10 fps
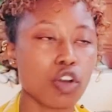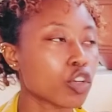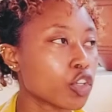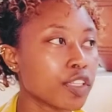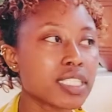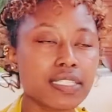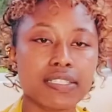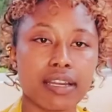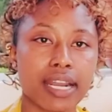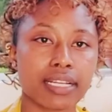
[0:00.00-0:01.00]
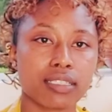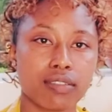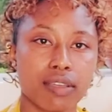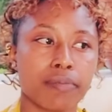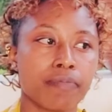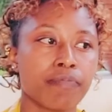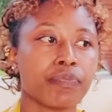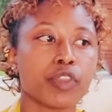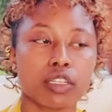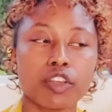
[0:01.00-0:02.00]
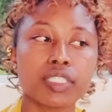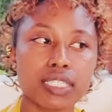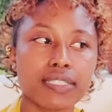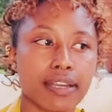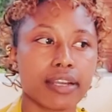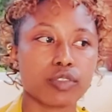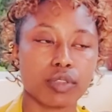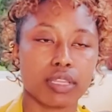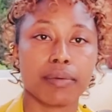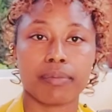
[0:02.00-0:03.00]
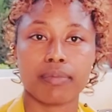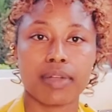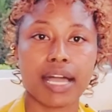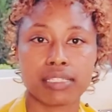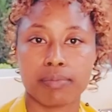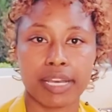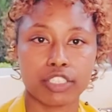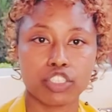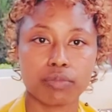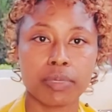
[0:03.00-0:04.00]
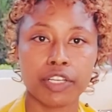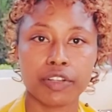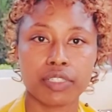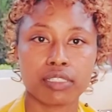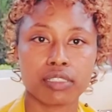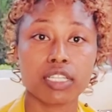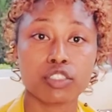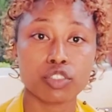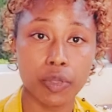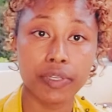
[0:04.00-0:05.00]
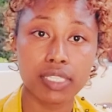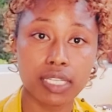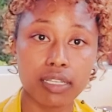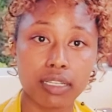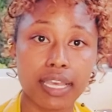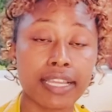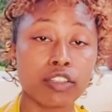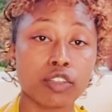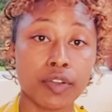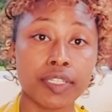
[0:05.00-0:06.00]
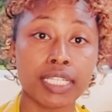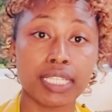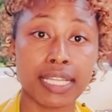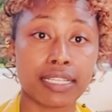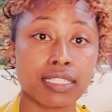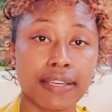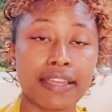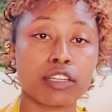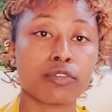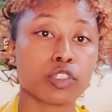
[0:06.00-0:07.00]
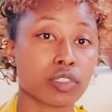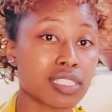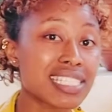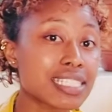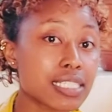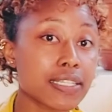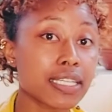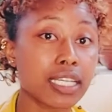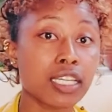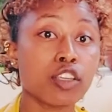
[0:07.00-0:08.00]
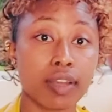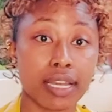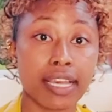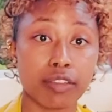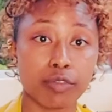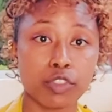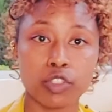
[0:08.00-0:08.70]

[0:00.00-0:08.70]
or don't interact with them as much, because it's toxic and you don't need that kind of toxicity in your life.